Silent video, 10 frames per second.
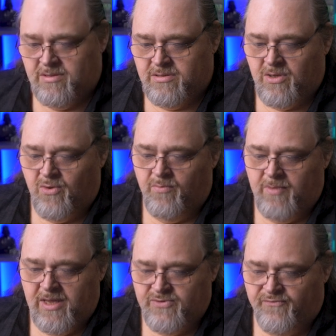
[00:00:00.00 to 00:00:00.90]
So
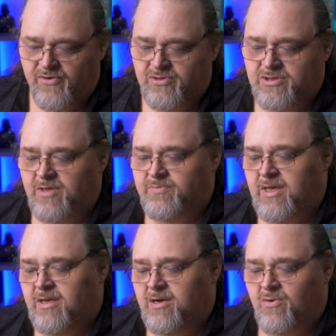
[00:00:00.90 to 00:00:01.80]
major version
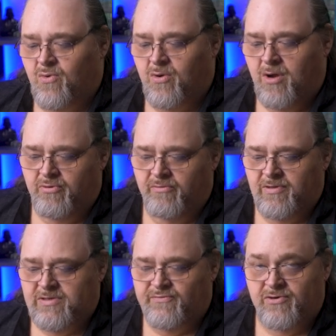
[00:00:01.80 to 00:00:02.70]
updated or
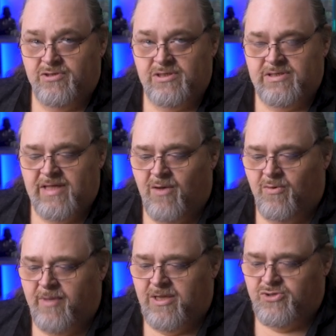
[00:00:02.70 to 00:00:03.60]
pre-release version is now
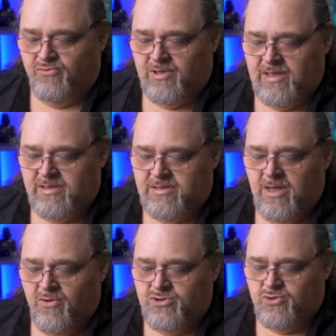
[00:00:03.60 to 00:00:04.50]
a major release,
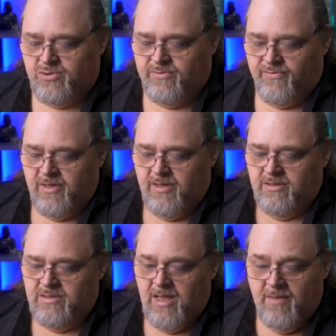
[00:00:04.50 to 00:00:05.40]
those sorts of
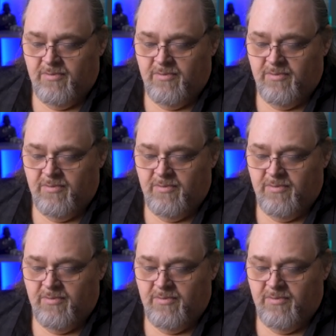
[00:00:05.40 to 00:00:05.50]
things.